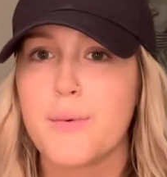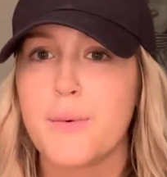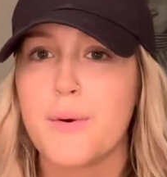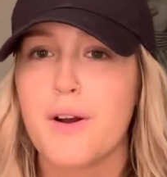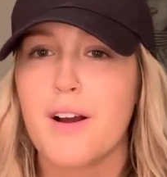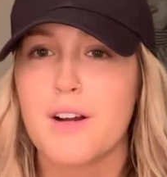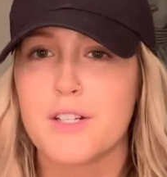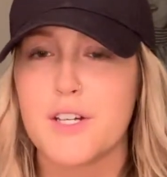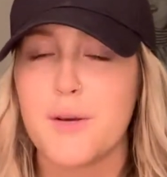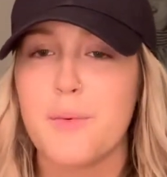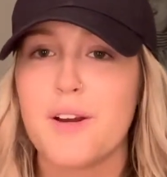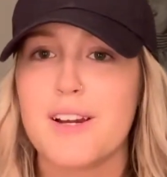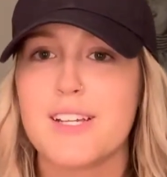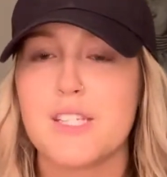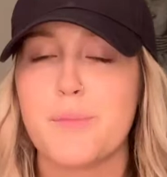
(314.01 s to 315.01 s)
or October
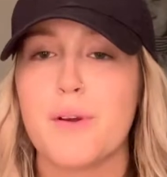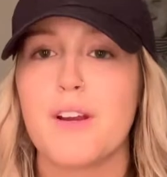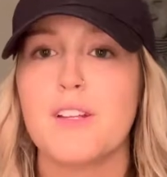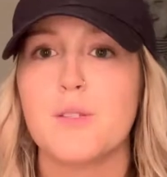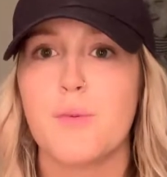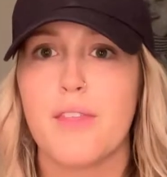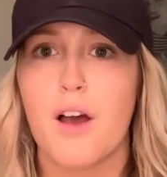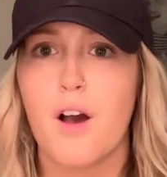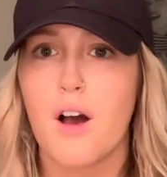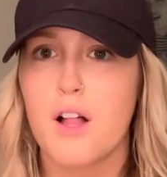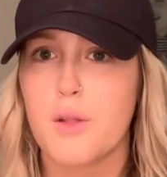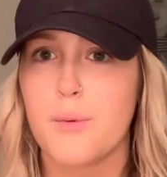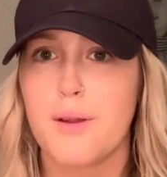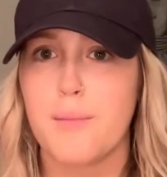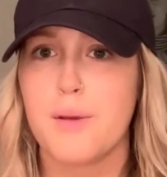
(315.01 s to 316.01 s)
experience without
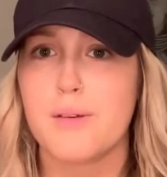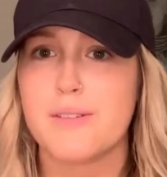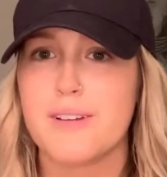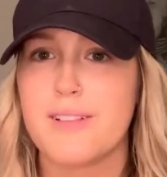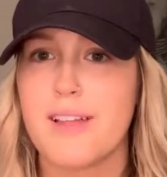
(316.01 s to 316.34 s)
Halloween music.